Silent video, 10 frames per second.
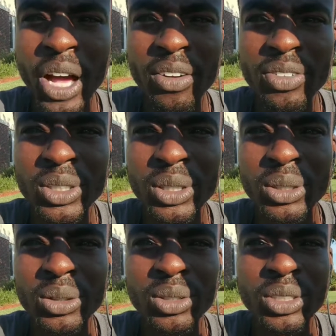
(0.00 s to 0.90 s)
have
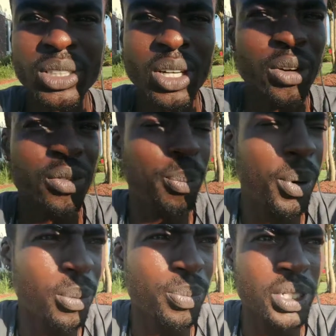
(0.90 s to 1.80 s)
to serve a
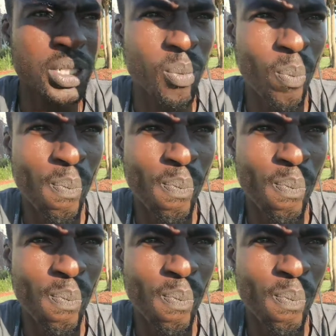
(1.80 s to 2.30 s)
purpose.